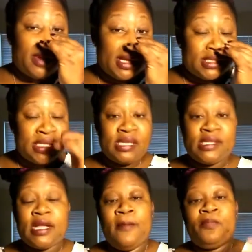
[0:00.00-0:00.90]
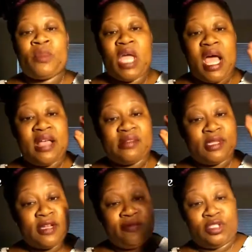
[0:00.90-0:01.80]
business. I had some
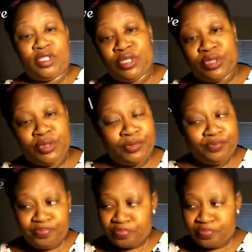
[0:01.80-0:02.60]
stuff to do.